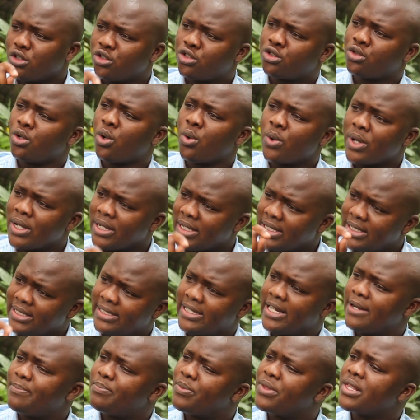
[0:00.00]
sowing
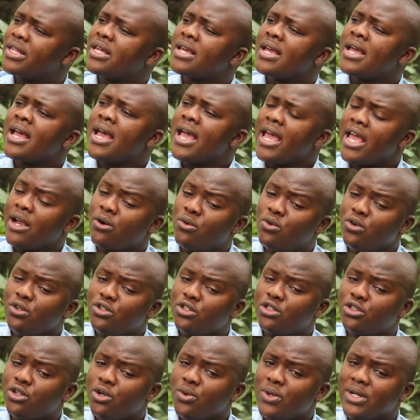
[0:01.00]
depth. A
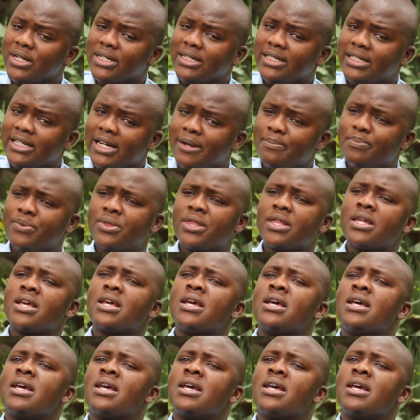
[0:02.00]
good sowing depth,